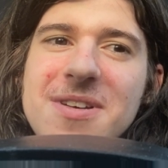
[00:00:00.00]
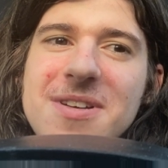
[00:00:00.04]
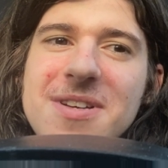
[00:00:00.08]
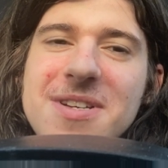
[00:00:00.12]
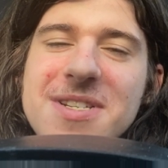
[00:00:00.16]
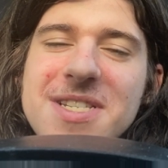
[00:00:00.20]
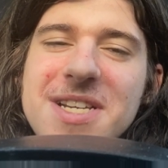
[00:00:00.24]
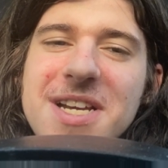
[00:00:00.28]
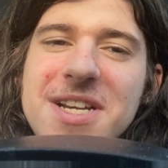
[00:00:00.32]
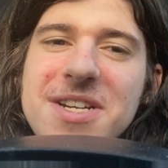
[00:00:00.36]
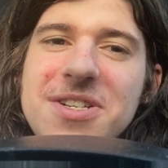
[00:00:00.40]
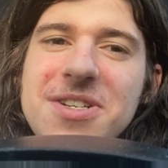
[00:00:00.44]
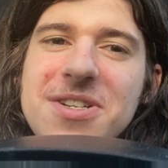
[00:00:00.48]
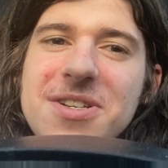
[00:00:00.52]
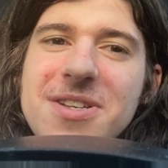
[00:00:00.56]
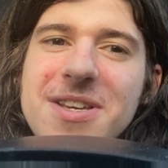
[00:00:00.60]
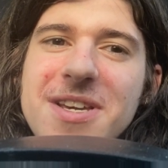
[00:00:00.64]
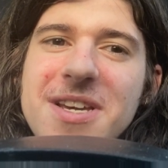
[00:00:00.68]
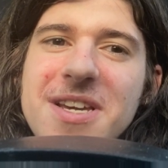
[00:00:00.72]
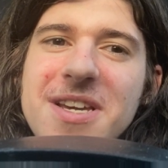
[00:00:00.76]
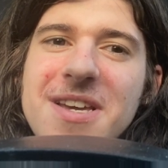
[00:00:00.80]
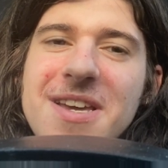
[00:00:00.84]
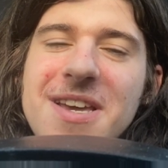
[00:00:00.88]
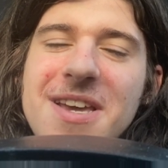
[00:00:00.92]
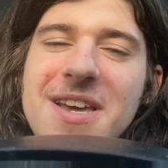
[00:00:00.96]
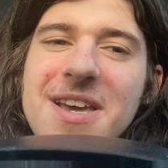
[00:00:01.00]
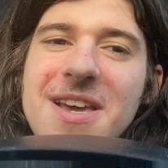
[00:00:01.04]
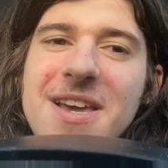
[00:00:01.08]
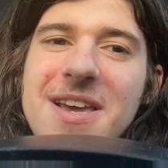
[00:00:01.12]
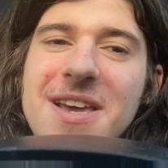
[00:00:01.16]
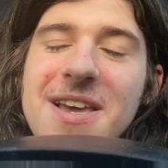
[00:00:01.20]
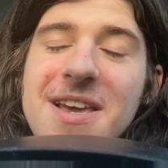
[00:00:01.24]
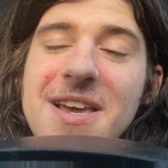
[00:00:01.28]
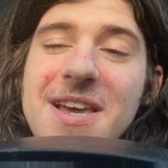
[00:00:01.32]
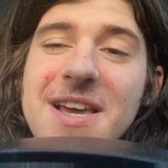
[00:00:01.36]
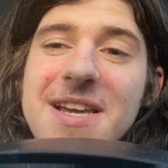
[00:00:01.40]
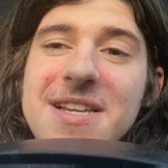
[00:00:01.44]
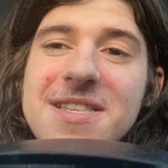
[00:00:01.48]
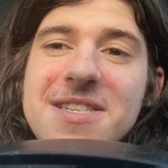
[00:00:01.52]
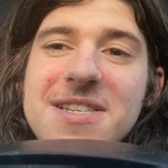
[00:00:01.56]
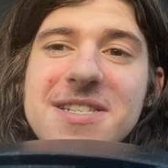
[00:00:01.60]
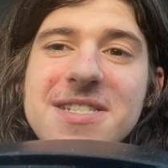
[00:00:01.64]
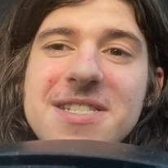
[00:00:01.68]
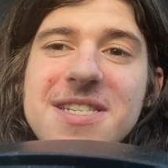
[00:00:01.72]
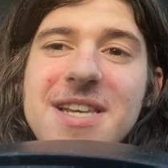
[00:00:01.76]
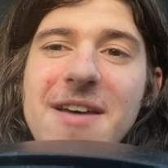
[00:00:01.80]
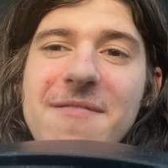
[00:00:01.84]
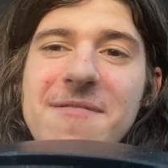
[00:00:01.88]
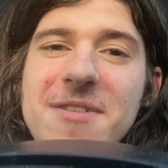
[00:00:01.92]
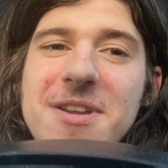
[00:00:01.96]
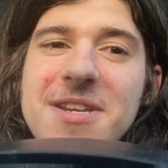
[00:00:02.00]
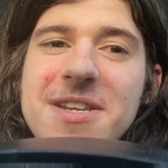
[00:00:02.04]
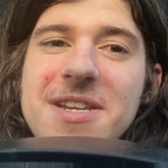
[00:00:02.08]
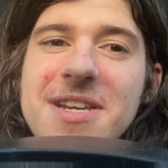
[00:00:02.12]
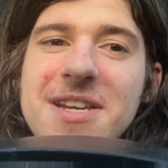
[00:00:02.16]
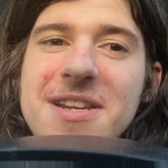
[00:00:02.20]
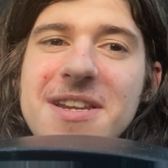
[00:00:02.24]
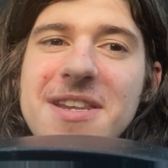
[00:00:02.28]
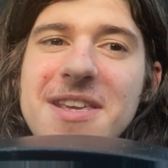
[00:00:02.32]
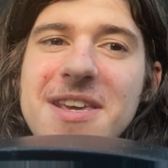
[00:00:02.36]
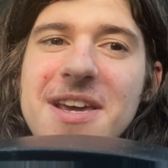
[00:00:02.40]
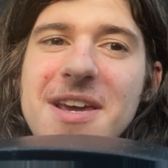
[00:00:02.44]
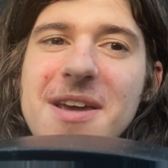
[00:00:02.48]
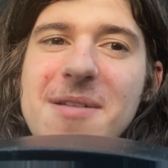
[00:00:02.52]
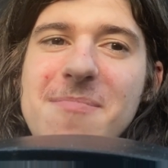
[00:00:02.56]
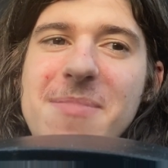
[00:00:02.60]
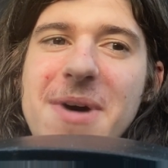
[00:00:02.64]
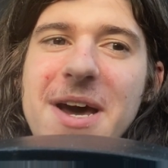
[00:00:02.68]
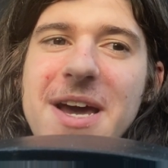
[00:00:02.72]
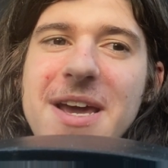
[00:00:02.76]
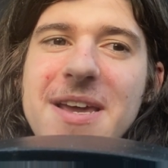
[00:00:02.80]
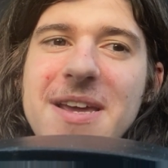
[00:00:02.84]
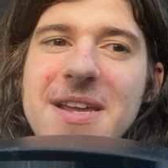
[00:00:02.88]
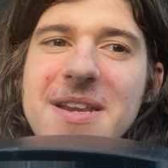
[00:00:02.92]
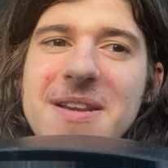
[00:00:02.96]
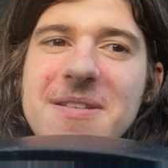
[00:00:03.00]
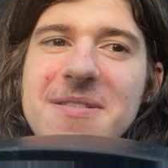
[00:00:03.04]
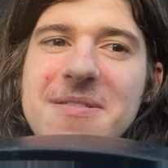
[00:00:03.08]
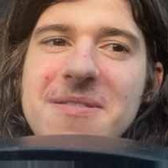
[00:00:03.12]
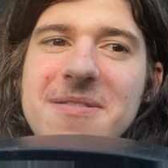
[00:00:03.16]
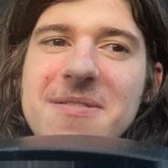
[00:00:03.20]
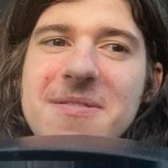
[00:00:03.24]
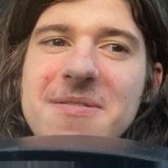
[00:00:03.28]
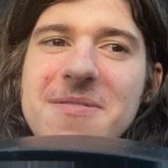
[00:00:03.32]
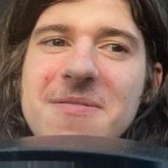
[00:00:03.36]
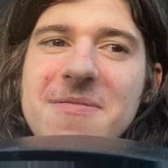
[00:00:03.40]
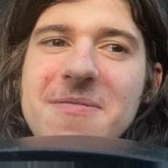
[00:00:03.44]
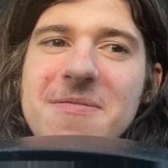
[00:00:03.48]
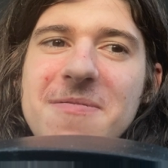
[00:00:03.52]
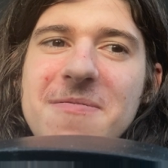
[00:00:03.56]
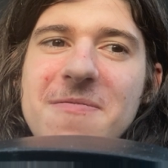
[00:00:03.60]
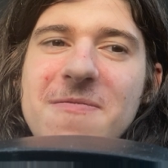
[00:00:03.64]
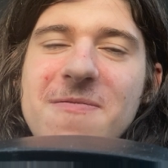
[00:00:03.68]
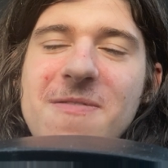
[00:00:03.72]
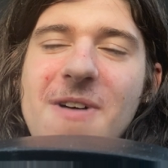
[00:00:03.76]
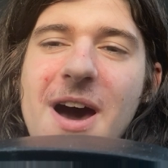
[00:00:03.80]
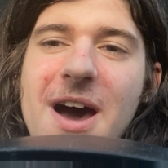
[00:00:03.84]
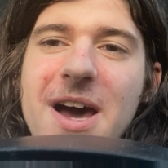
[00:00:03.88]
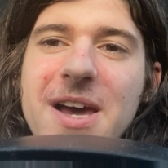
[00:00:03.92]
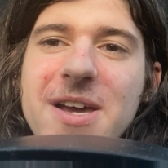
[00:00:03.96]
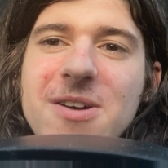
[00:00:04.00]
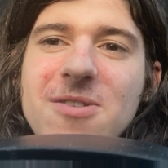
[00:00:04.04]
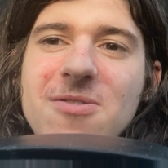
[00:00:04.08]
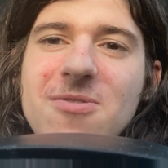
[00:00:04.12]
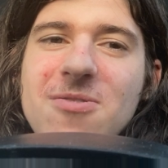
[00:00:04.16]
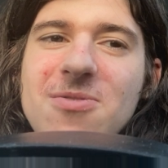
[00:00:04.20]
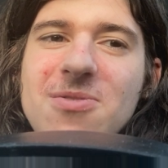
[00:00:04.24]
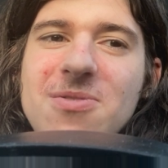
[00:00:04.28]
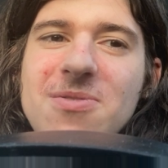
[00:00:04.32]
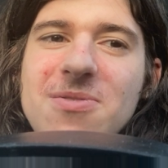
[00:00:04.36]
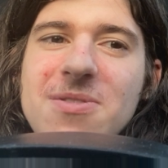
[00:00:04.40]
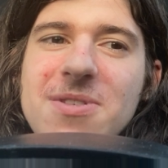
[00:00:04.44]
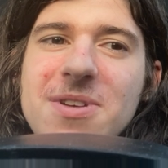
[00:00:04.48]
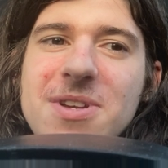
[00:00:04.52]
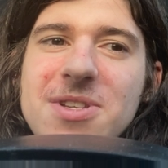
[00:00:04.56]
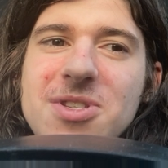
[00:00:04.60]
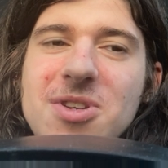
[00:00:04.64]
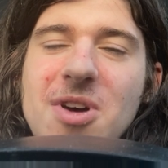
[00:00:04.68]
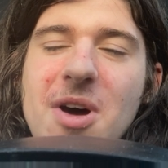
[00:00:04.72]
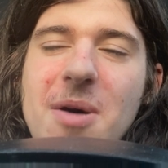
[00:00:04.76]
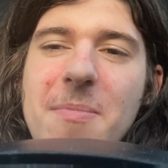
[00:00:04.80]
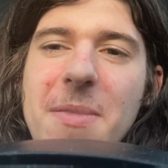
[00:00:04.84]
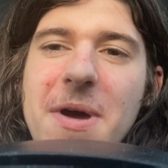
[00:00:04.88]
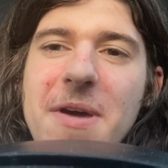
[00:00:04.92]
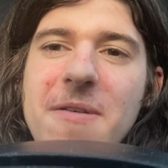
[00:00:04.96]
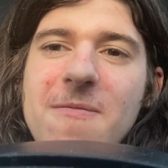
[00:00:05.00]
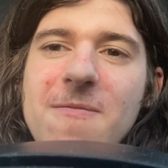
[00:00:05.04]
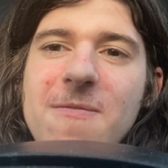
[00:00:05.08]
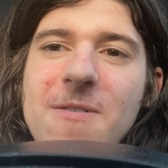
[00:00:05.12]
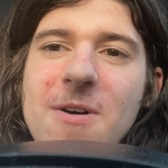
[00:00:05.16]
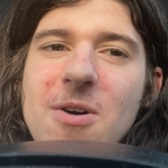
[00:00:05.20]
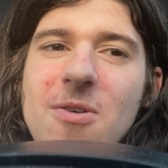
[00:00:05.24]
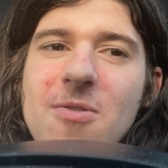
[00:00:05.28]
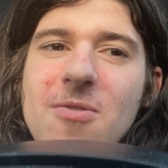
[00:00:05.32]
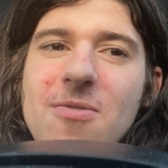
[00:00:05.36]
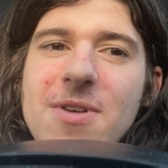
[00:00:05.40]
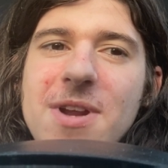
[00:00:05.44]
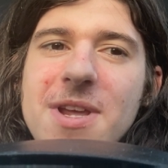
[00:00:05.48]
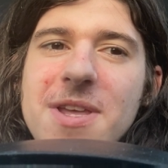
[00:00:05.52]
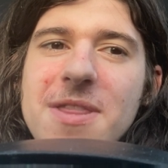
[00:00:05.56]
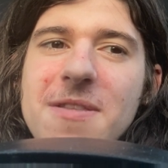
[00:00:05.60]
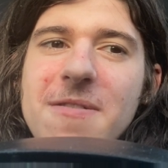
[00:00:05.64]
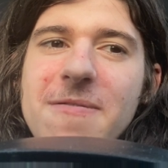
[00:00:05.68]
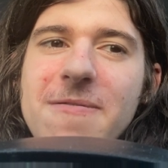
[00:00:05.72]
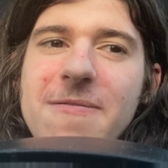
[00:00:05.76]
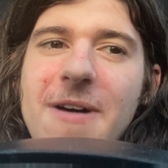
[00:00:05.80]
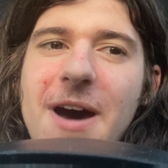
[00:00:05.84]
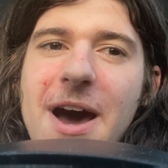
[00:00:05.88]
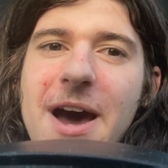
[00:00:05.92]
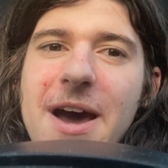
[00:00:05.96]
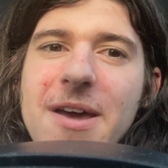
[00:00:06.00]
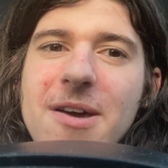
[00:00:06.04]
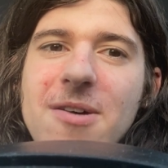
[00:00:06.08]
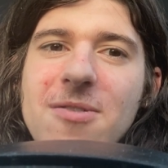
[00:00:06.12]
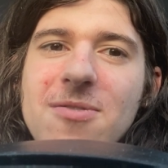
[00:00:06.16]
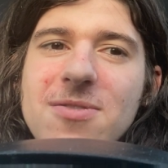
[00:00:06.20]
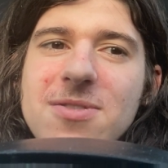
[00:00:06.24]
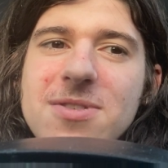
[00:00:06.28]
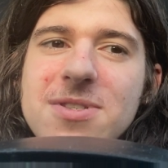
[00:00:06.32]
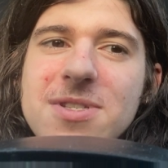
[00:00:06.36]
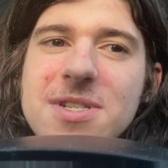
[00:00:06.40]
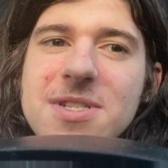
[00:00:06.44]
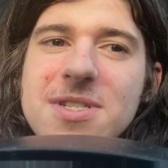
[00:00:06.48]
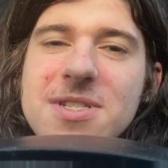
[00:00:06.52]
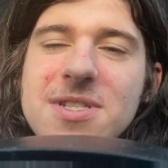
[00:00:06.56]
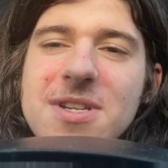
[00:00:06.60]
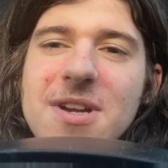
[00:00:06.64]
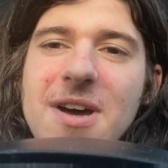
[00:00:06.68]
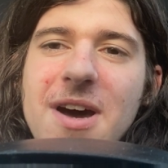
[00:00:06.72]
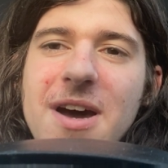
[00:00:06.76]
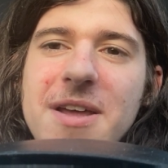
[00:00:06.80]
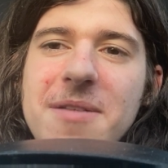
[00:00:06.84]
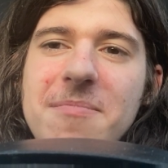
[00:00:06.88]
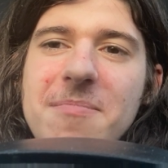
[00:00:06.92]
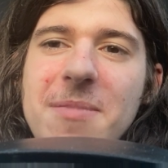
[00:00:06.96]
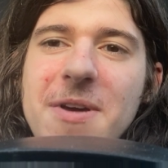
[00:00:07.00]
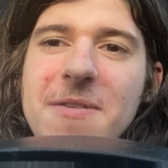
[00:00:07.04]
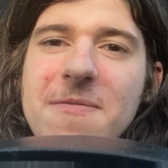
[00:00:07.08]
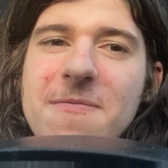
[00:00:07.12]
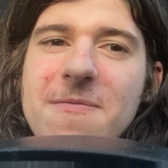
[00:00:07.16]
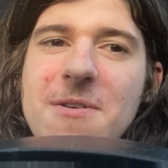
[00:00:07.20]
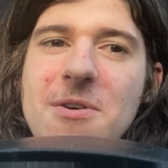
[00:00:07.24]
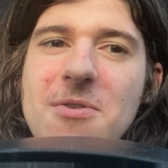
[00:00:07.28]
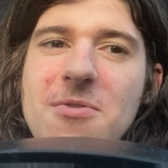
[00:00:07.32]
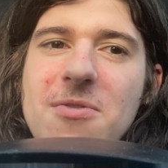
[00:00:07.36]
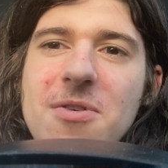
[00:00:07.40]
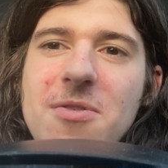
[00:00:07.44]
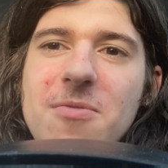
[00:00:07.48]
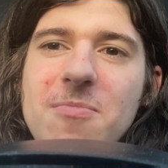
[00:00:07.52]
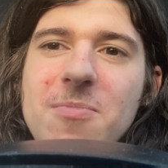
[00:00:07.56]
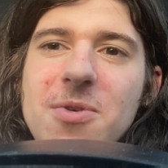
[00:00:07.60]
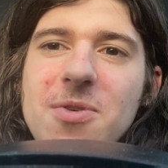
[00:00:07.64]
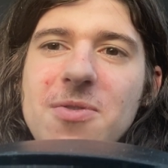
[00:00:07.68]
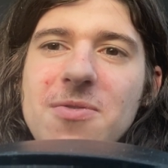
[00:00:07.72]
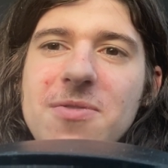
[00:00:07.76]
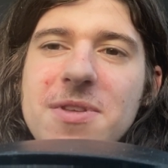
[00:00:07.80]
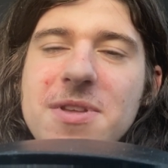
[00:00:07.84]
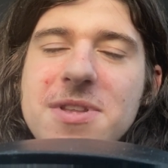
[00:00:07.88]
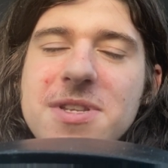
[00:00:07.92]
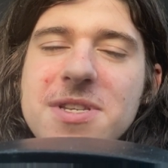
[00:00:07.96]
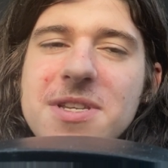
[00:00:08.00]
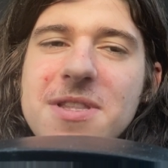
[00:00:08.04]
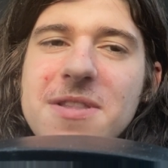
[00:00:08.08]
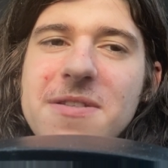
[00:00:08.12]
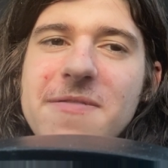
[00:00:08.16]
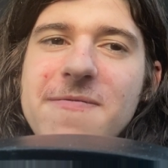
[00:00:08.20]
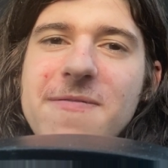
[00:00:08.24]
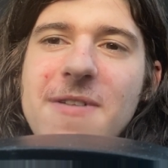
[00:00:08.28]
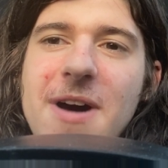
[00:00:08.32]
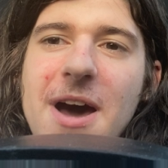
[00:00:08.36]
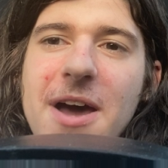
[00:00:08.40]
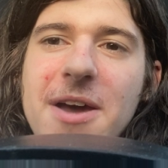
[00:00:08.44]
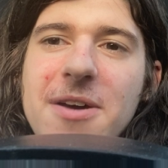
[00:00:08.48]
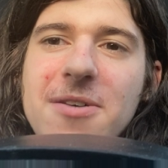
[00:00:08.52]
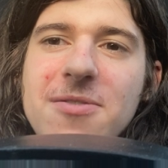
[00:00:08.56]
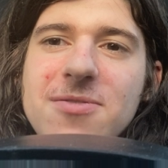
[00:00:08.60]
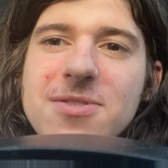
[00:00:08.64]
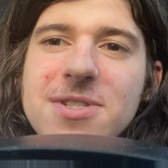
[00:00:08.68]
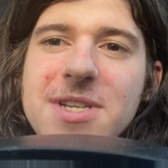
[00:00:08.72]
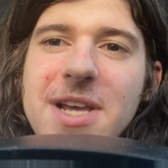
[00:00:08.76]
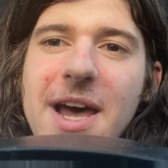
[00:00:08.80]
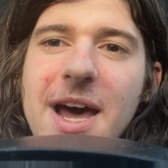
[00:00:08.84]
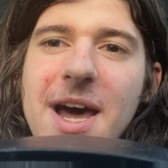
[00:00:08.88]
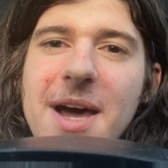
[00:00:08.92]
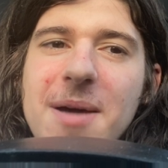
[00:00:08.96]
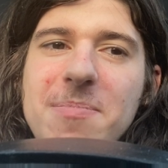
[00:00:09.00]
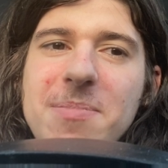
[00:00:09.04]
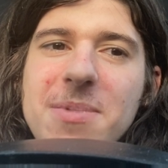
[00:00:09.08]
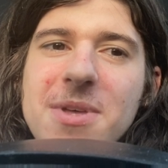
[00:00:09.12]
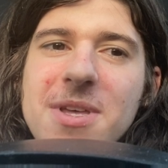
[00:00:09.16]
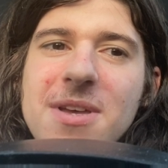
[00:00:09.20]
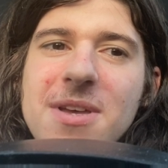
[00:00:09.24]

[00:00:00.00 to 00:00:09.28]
Essentially, it's a 17 gigabyte file. It's on my phone in the files. It's not in my photo booth. It's in the files app.